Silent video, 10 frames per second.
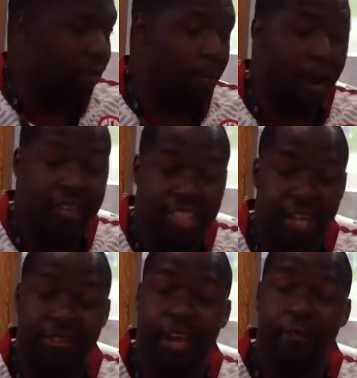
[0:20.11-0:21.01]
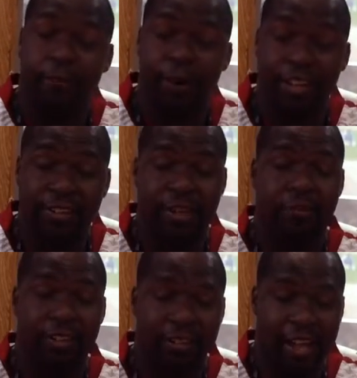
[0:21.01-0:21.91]
LeBron James signed four-year deal
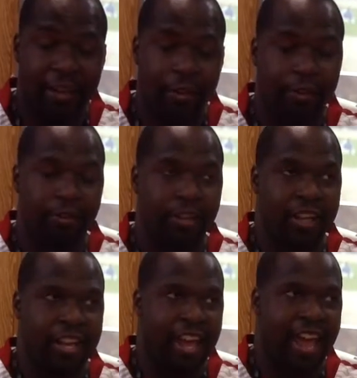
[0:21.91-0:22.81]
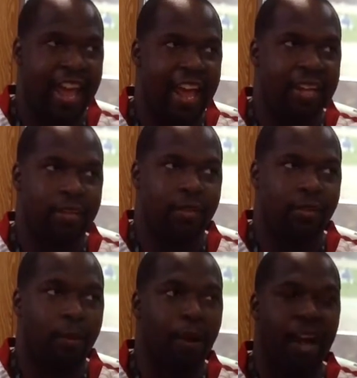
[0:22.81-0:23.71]
with the Lakers, and
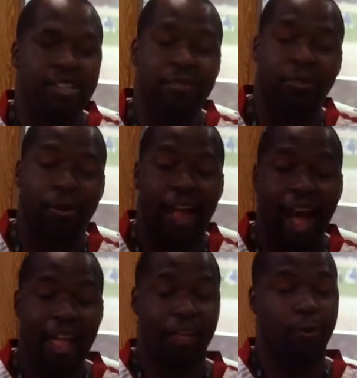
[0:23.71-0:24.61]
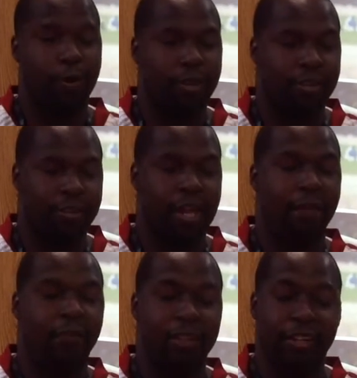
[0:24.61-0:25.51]
LeBron James went to Hollywood
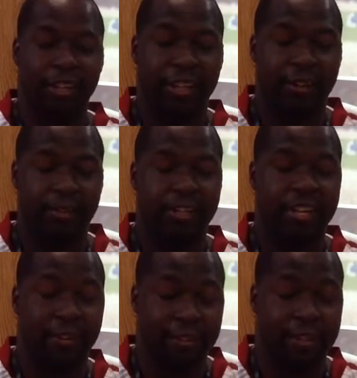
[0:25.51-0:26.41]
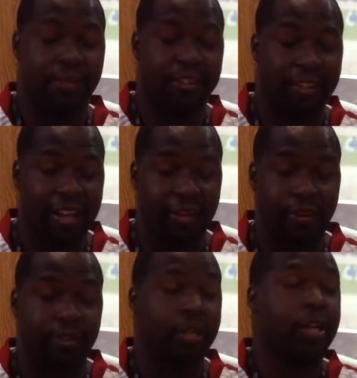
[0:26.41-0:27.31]
signed four-year year deal with the Lakers.